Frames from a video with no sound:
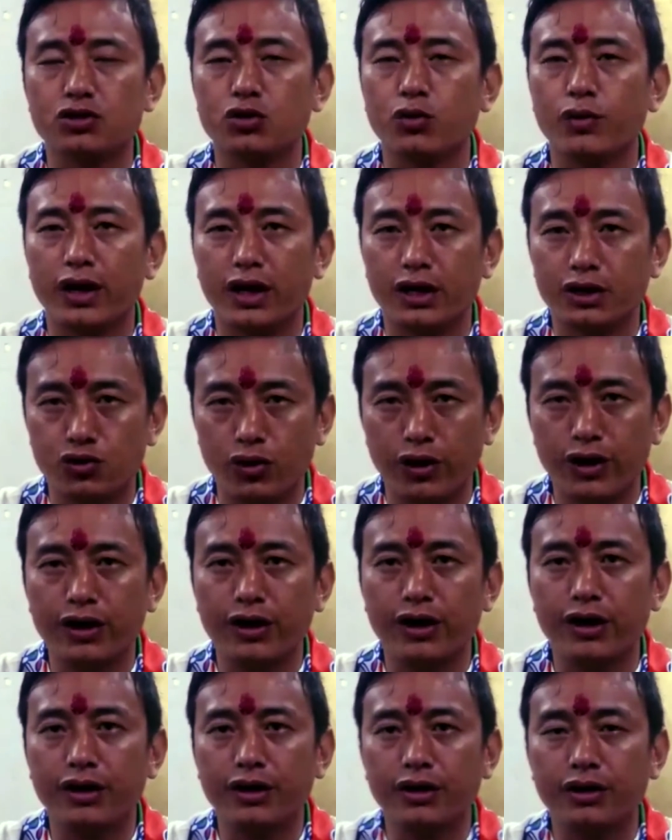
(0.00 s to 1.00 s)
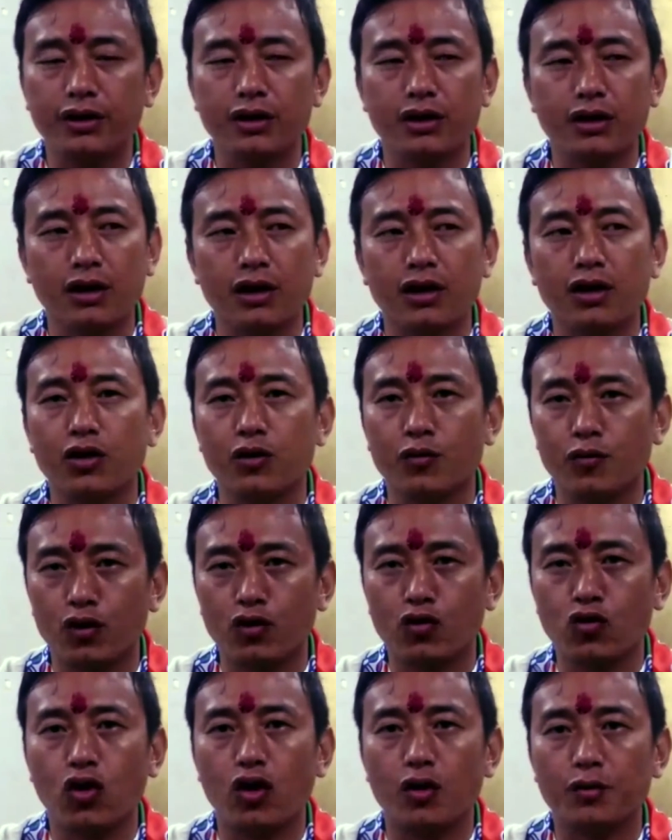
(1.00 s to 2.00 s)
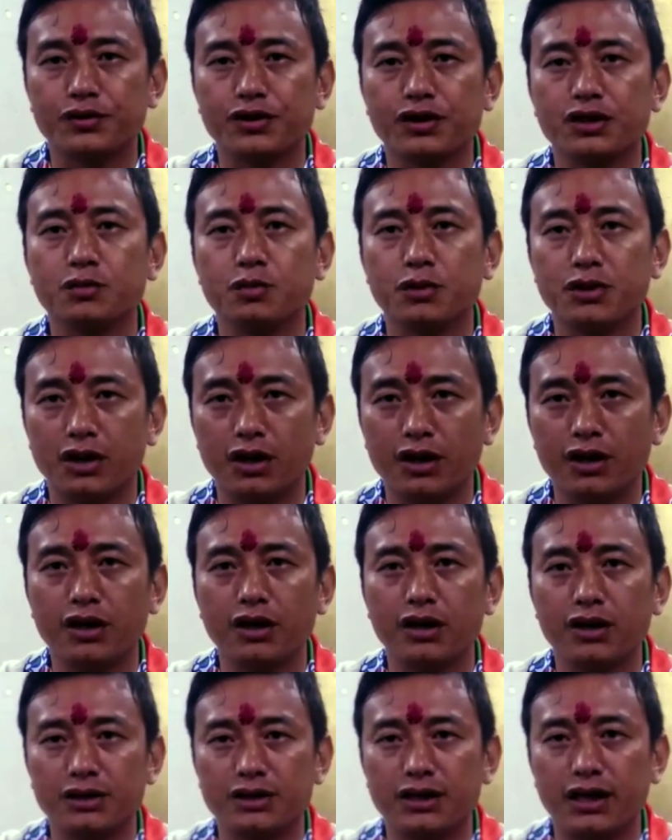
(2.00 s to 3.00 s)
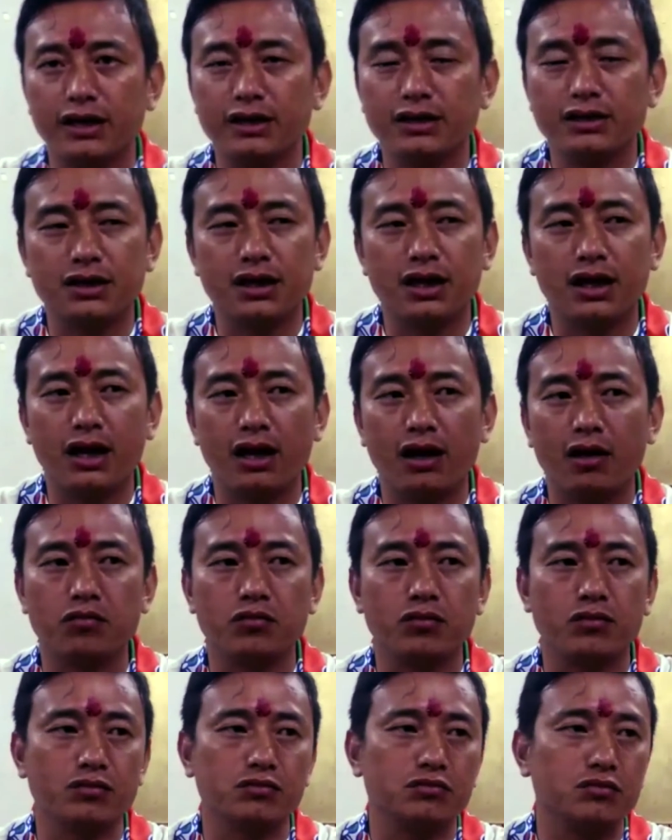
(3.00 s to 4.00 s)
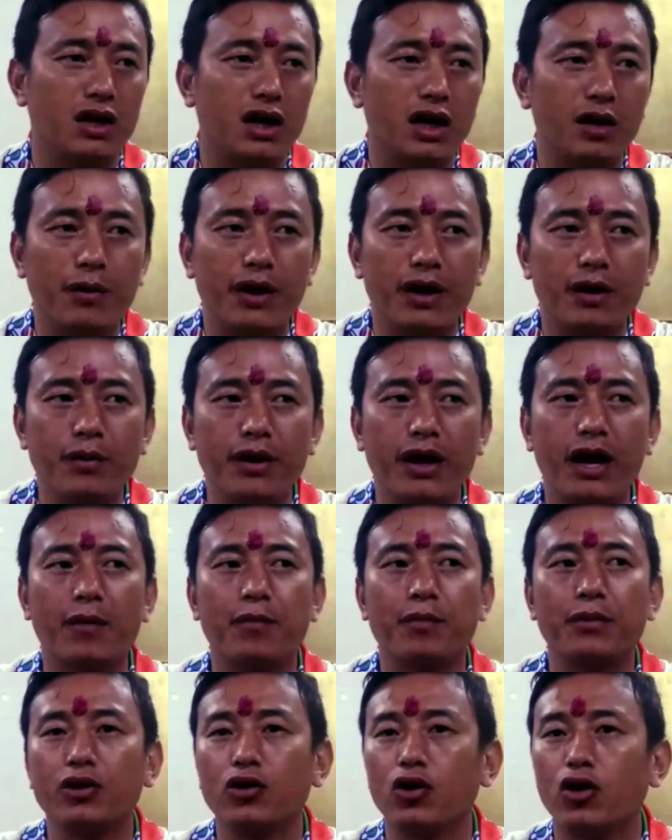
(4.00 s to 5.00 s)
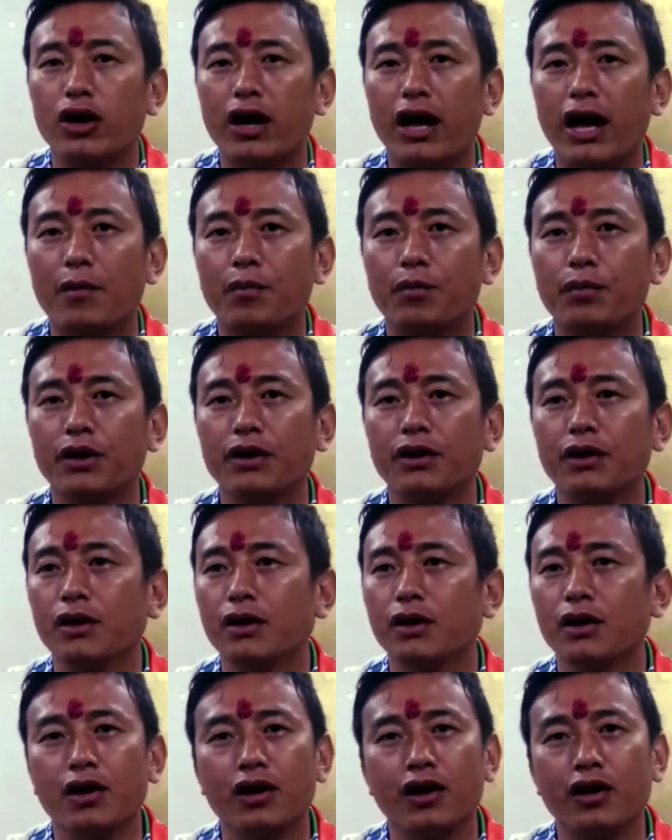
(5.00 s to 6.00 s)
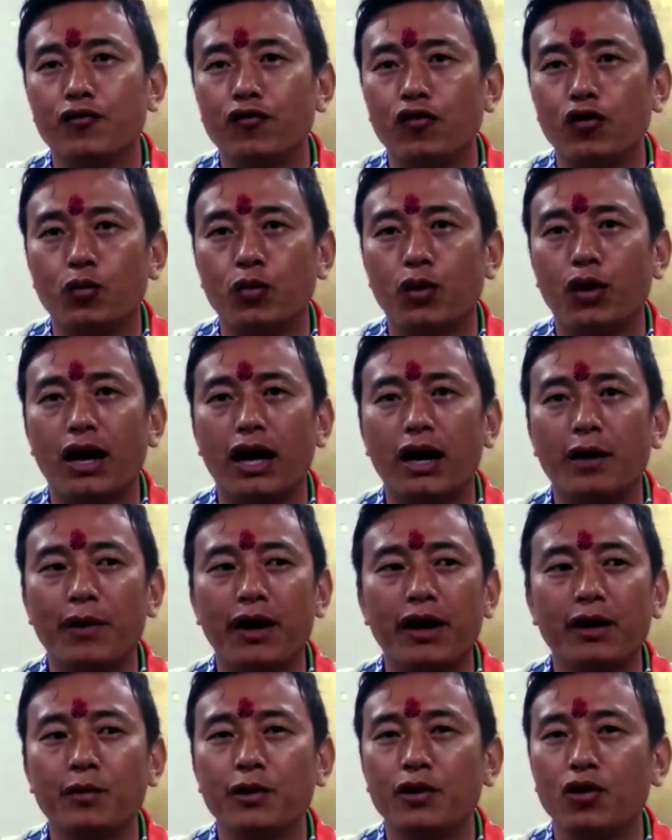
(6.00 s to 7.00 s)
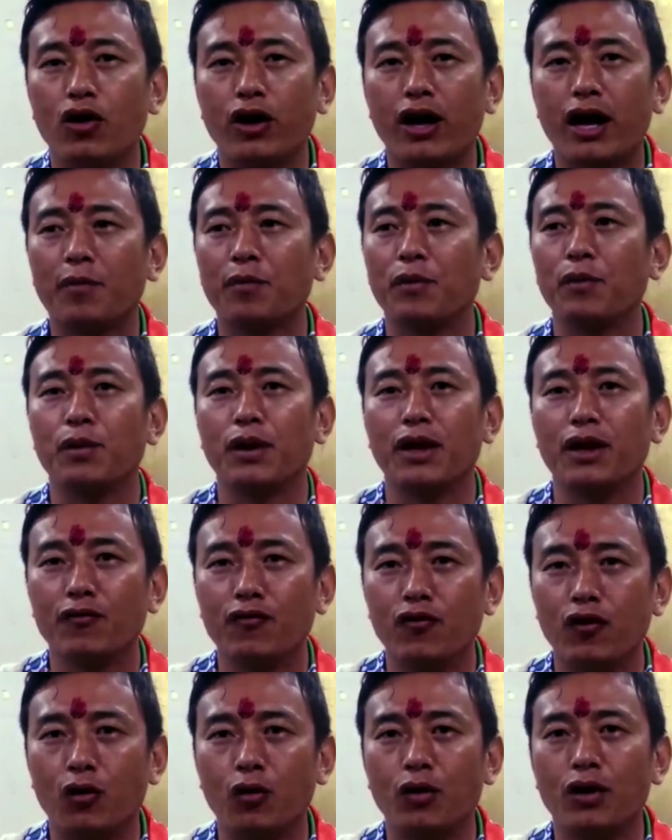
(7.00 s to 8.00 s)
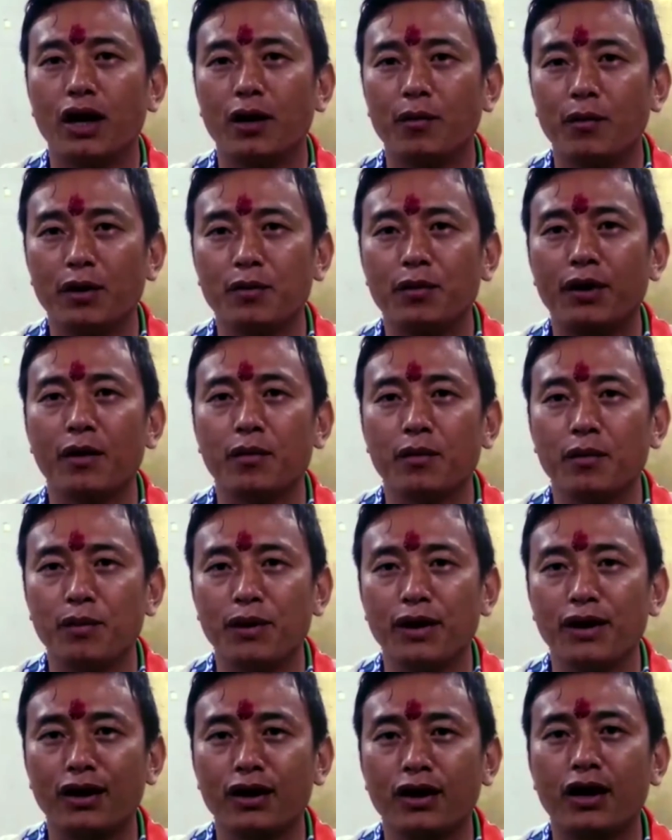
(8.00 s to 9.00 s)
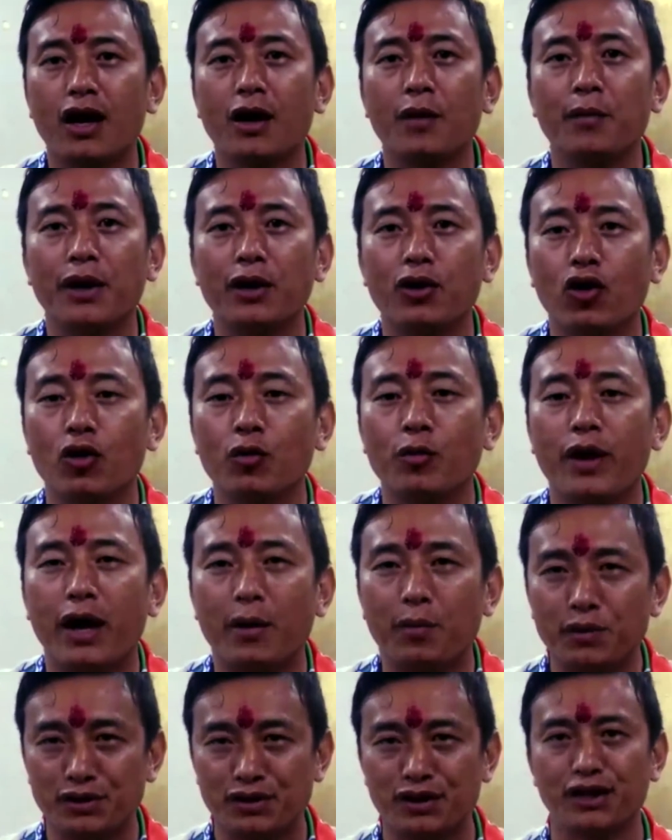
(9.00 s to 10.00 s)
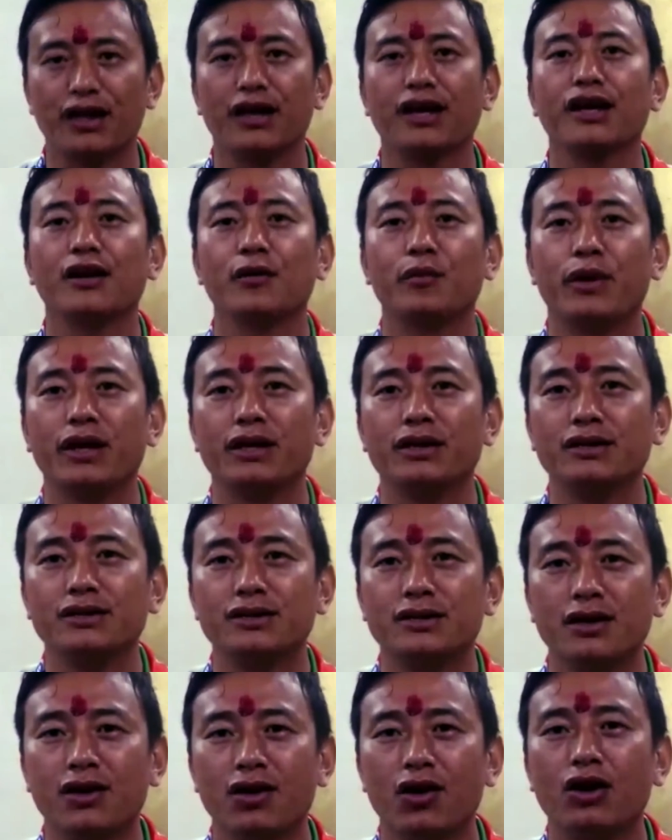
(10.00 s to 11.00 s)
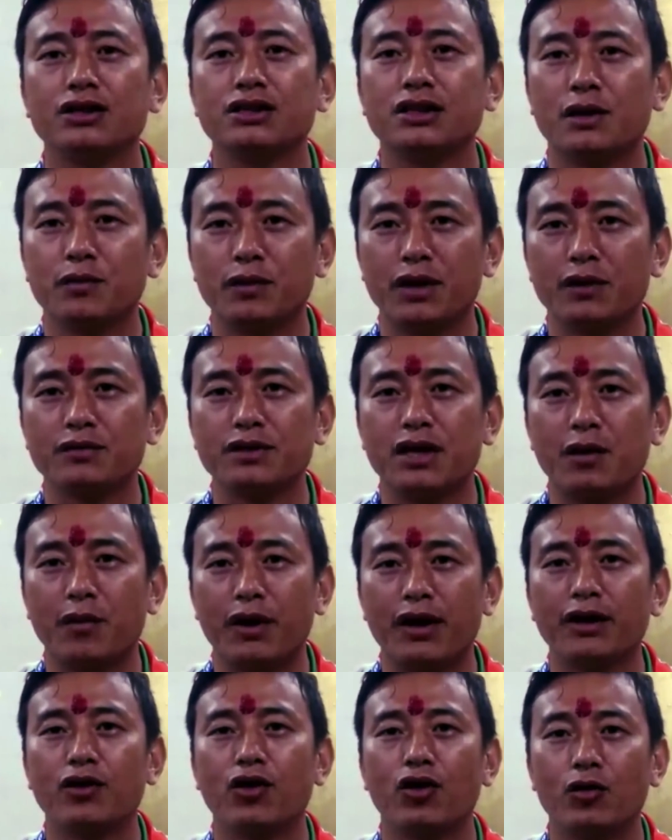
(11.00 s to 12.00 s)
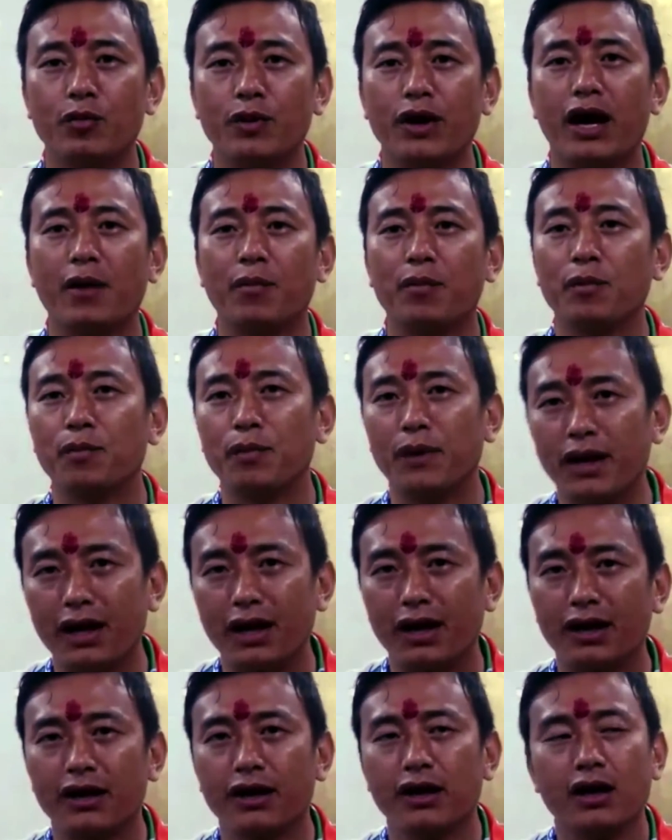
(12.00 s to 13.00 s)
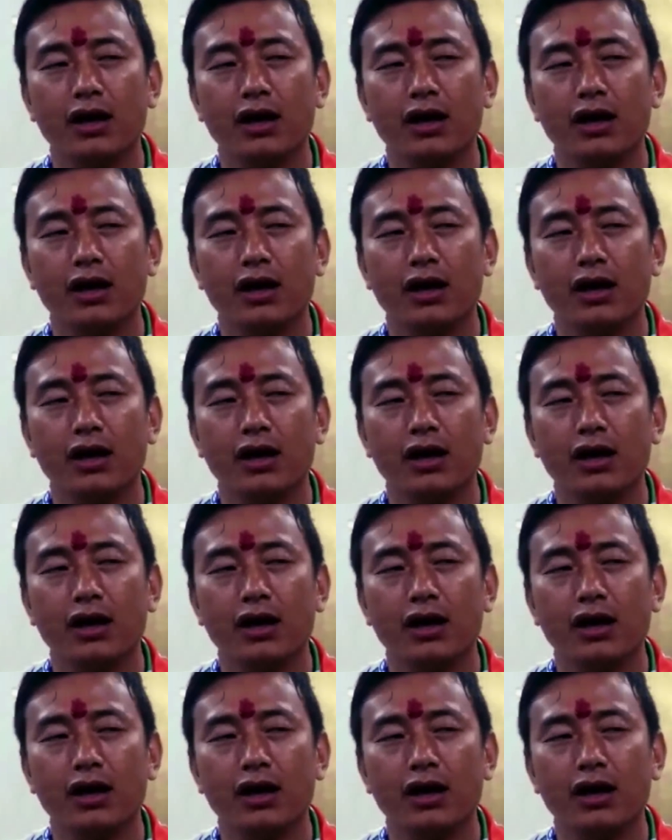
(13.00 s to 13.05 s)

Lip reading: So when I joined in, there were no options, but the leader decides. I might be happy, not happy in football. I might be not happy playing forward. I might be happy playing here. I might not be happy sitting in bench. Or sometimes I might not be happy playing.